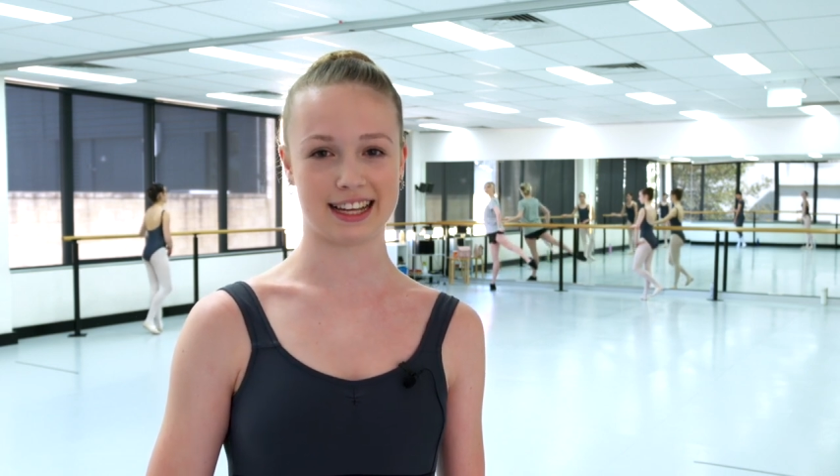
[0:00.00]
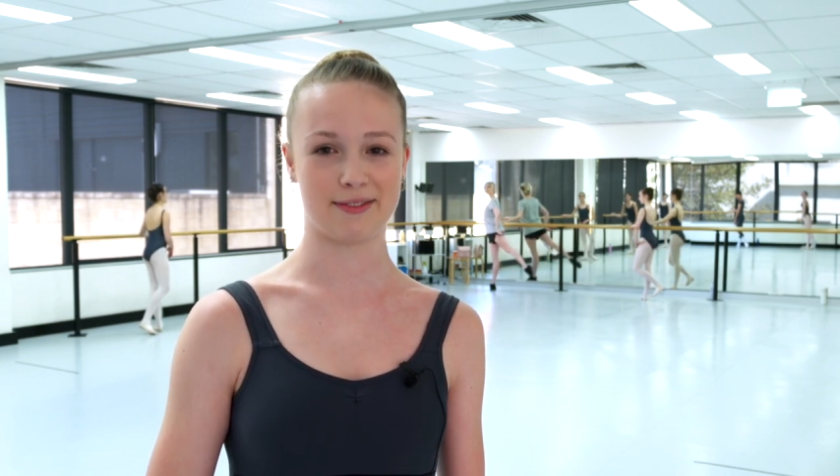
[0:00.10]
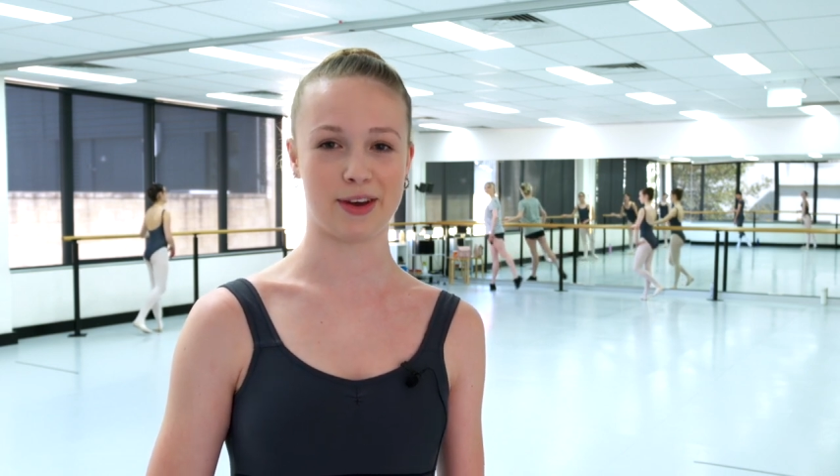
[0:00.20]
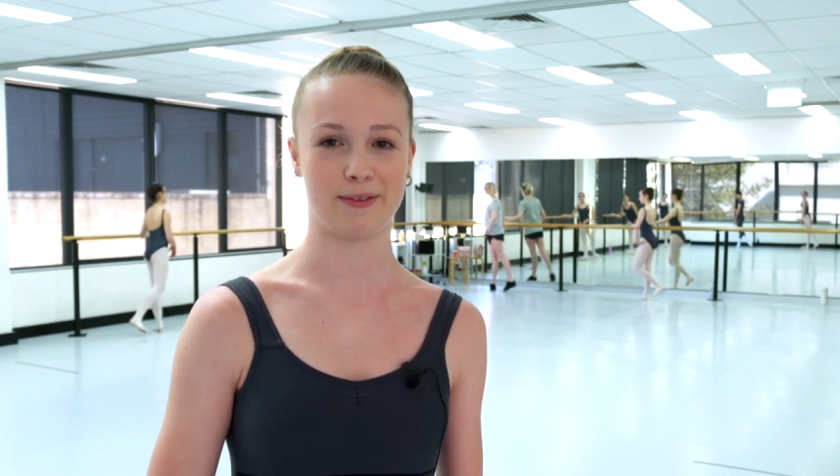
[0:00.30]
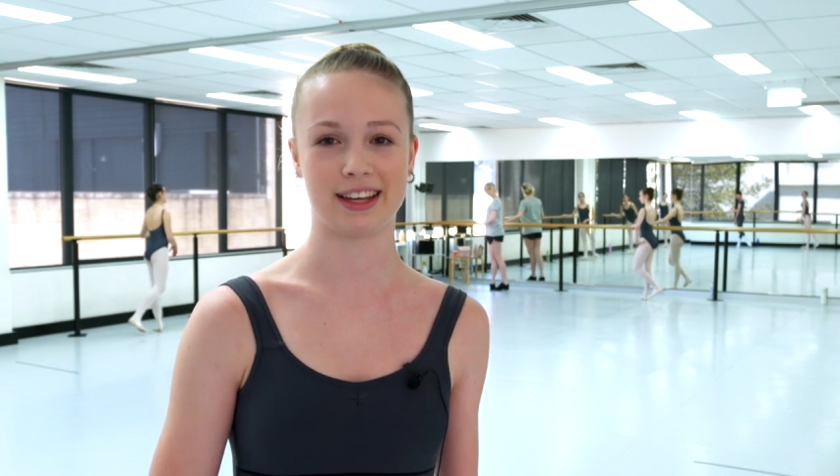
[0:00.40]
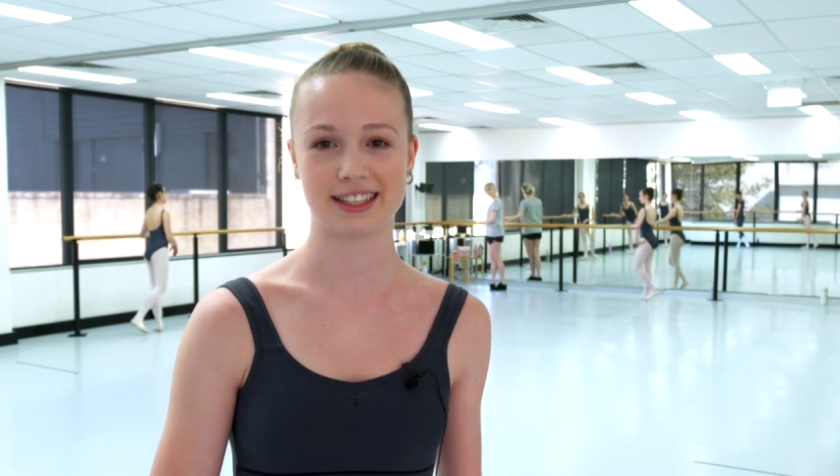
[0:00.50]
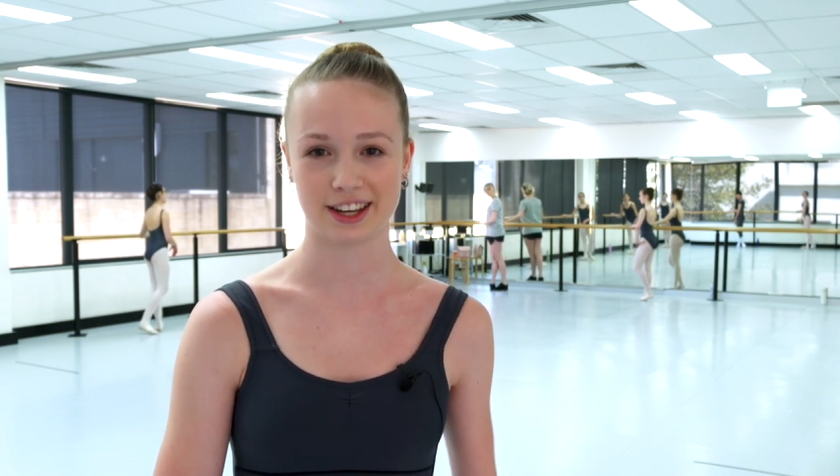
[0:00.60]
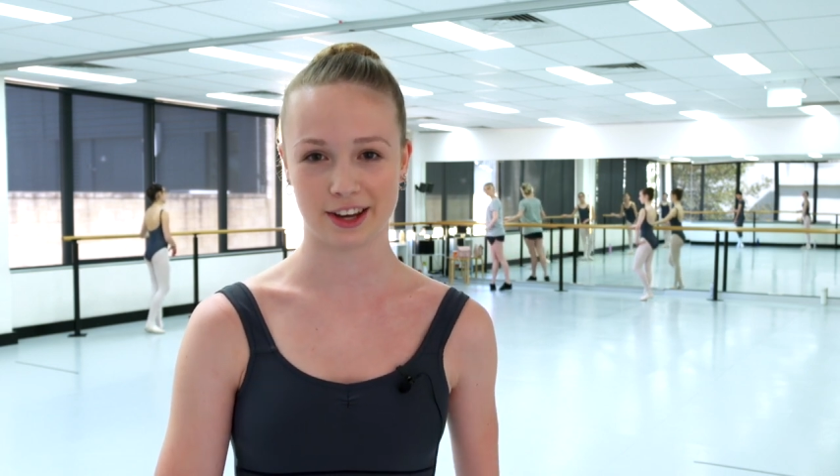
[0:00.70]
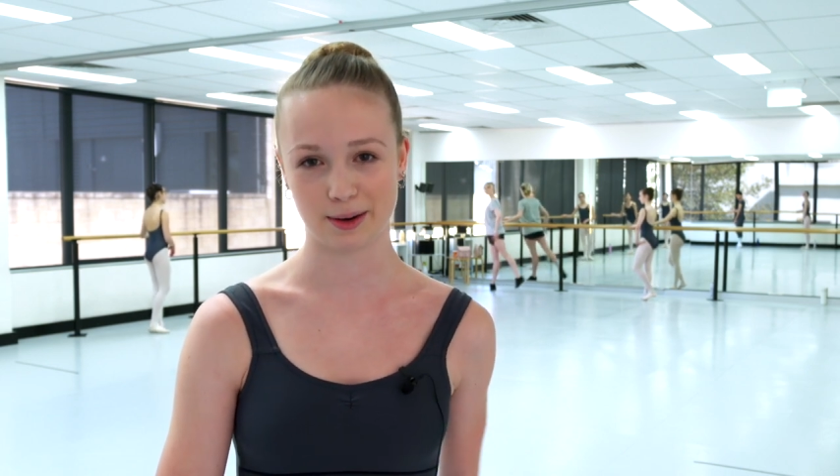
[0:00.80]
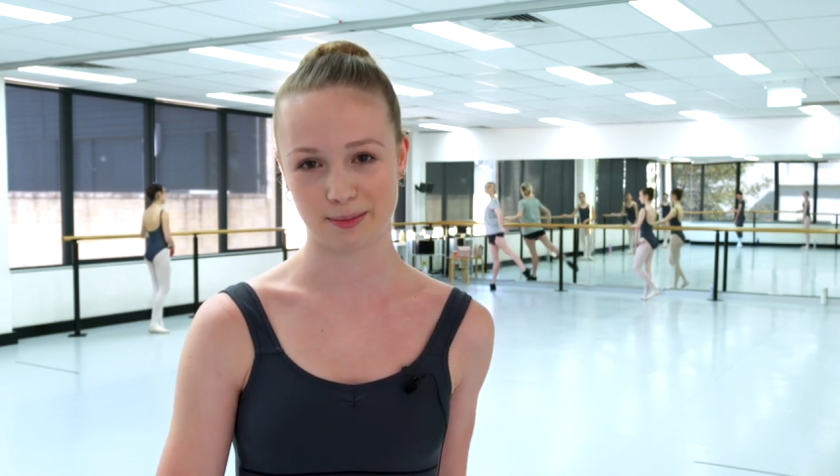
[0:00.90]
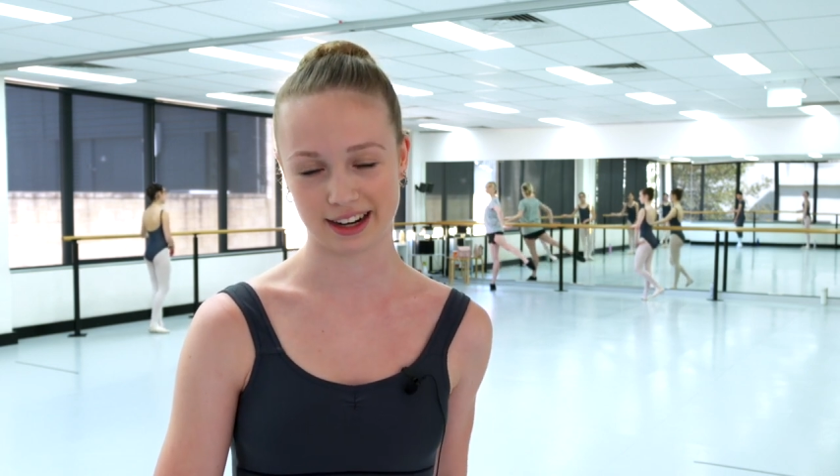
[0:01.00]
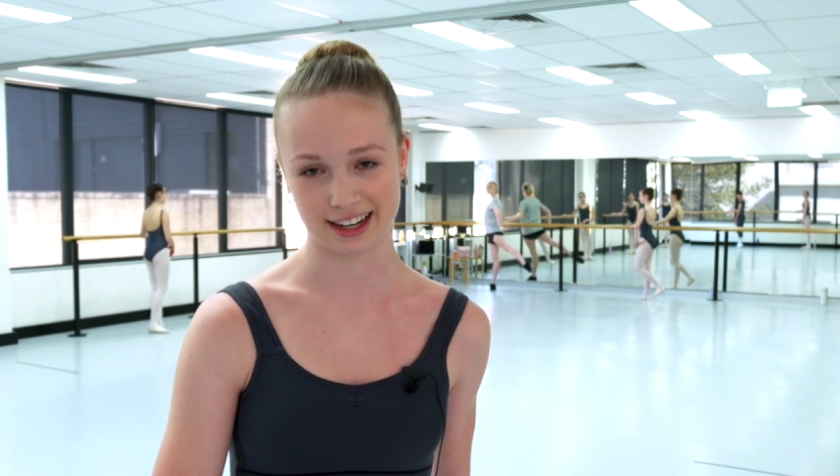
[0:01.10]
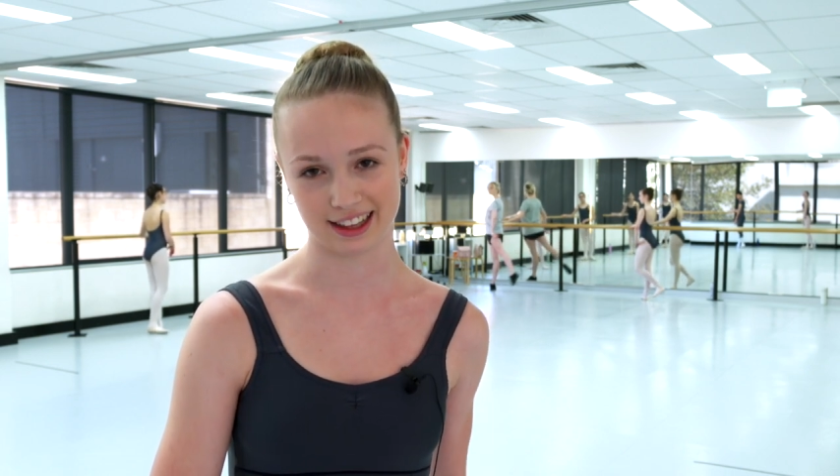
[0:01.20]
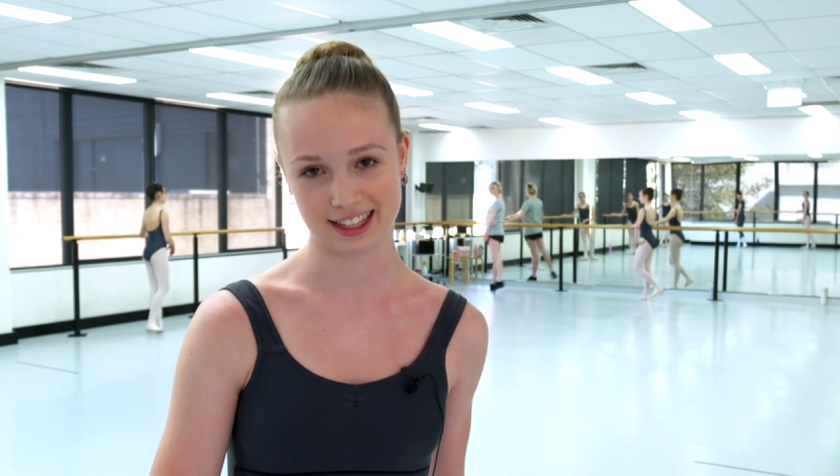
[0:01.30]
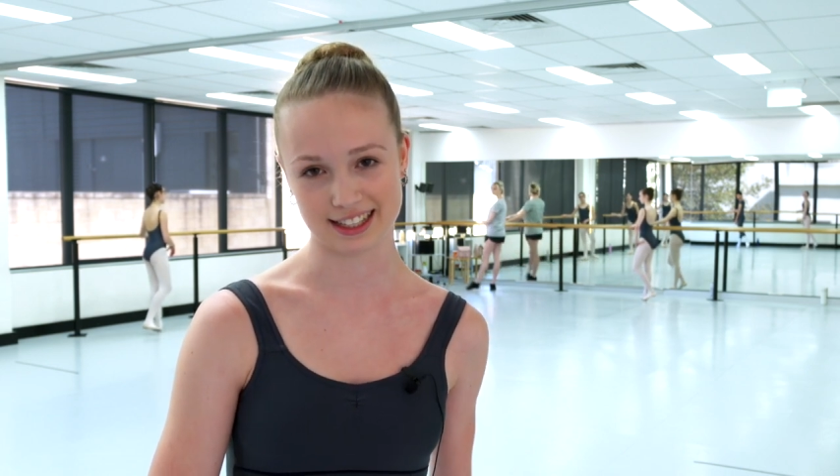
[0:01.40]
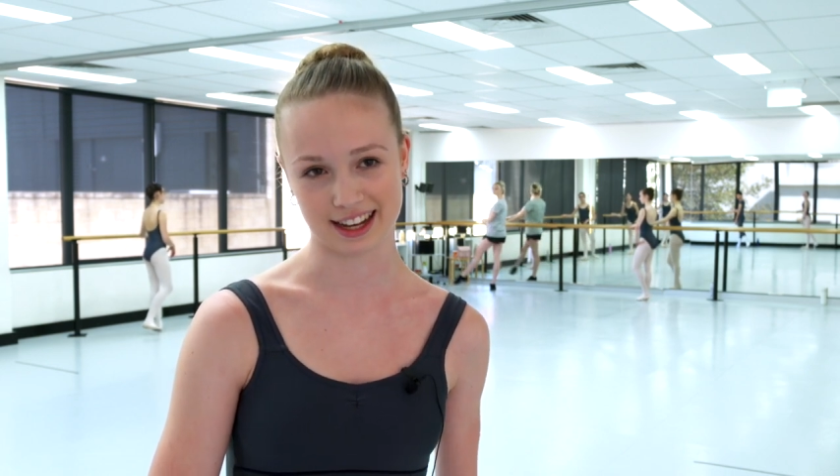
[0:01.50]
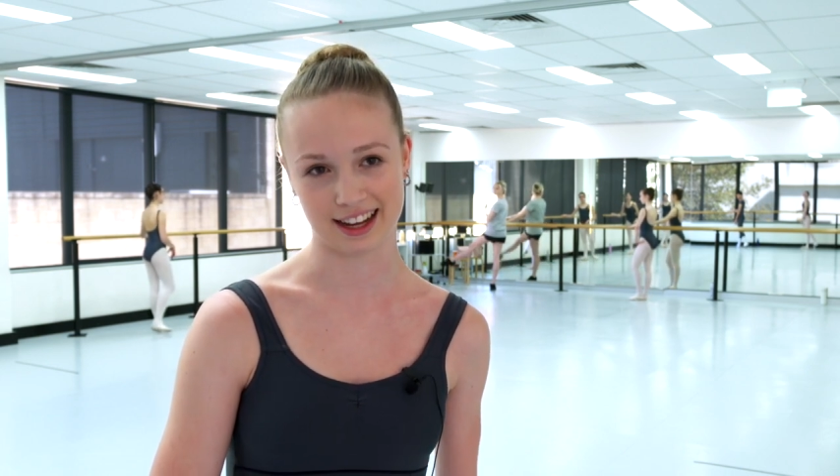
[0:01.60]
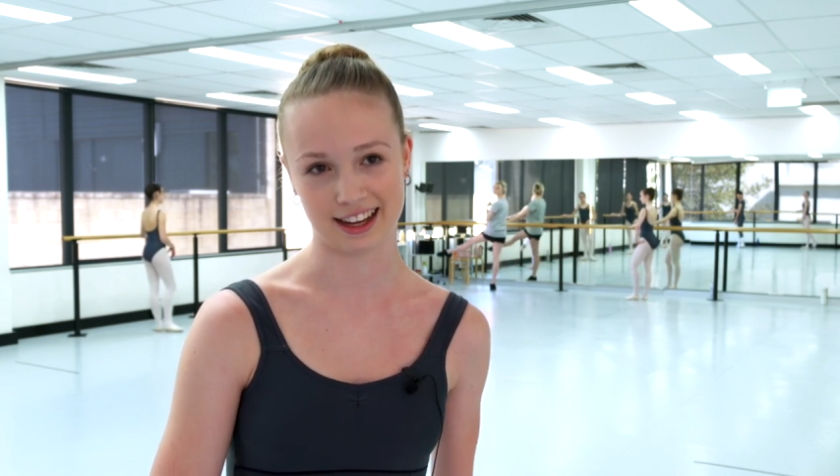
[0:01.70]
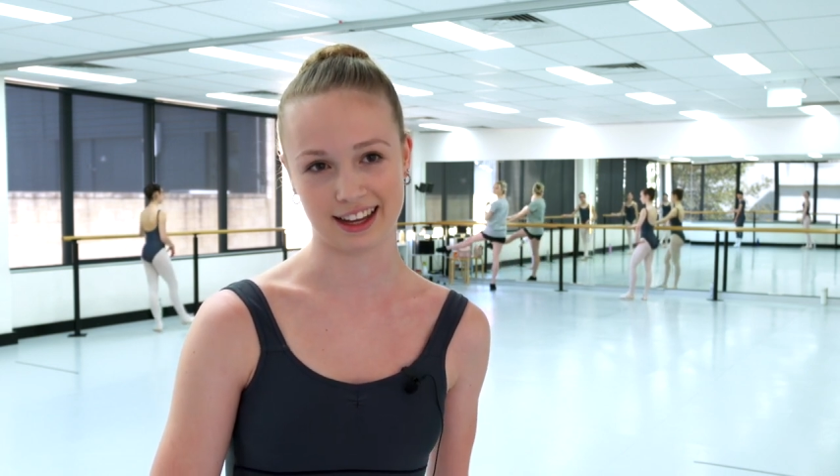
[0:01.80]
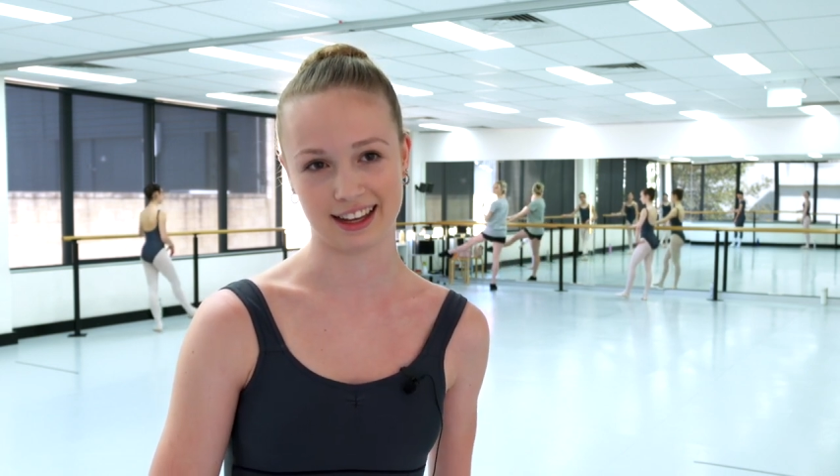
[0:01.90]
I'm hoping to go to Pré de
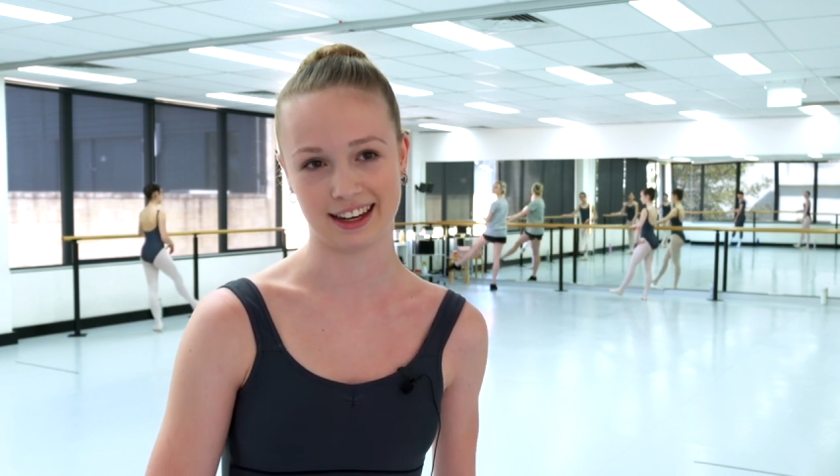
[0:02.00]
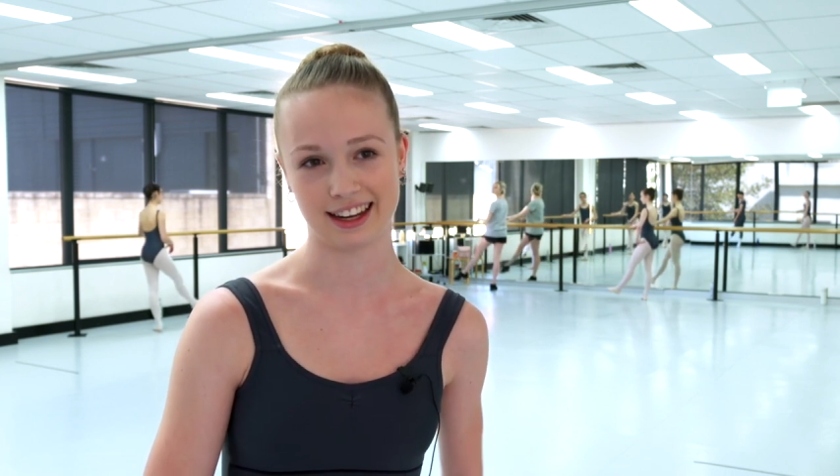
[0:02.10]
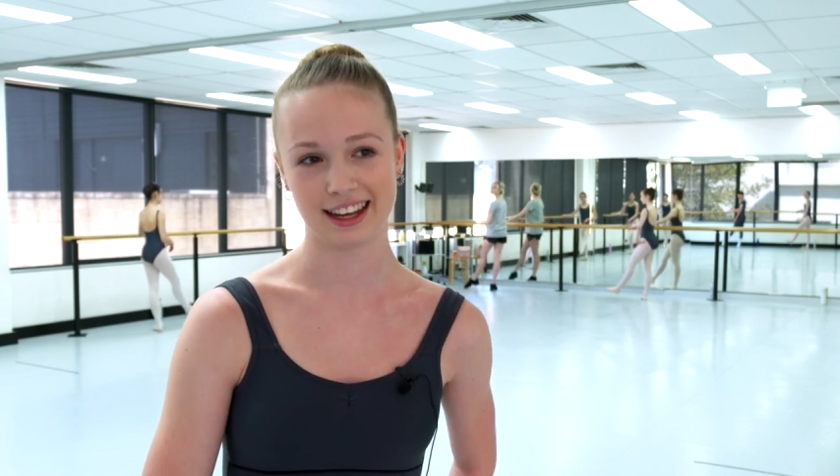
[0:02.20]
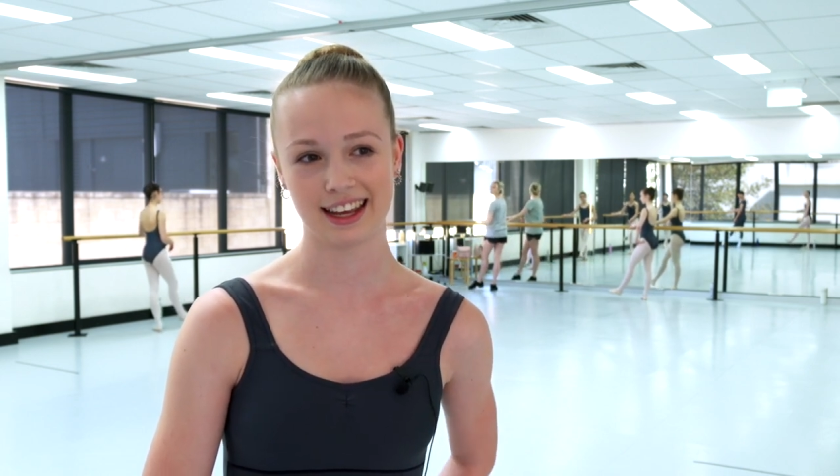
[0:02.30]
Lausanne